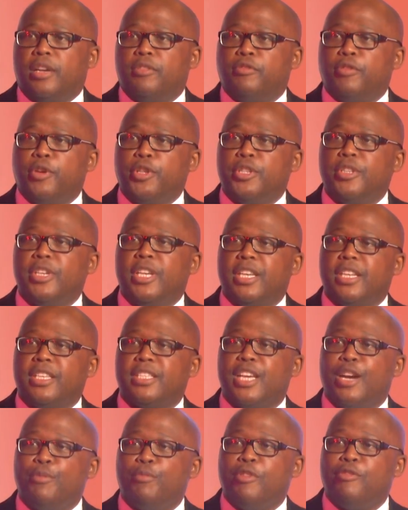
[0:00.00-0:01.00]
Unfortunately,
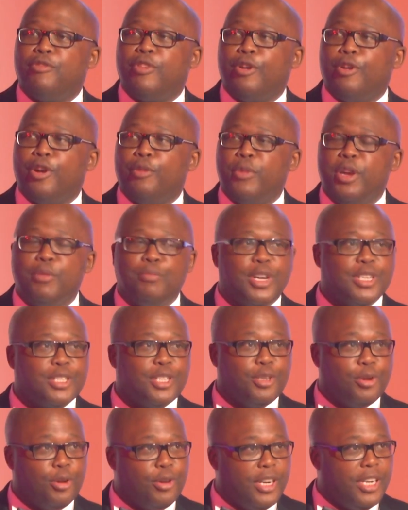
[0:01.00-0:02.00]
some of our members,
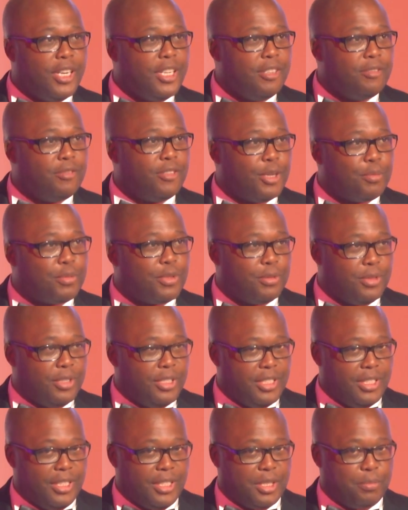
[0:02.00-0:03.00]
they don't live up to
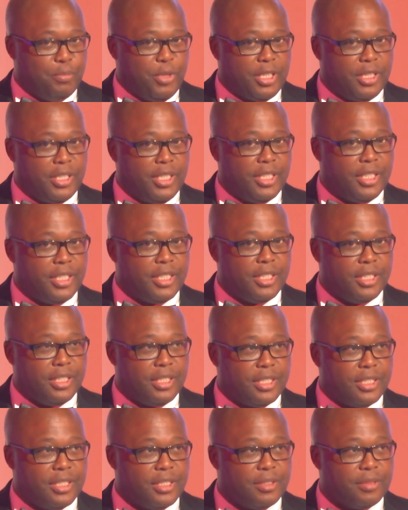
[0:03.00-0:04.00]
these
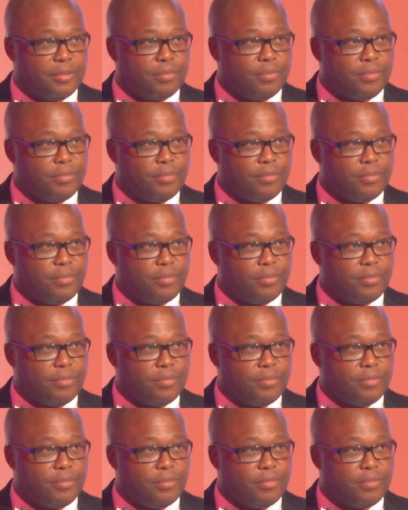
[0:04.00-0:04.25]
expectations.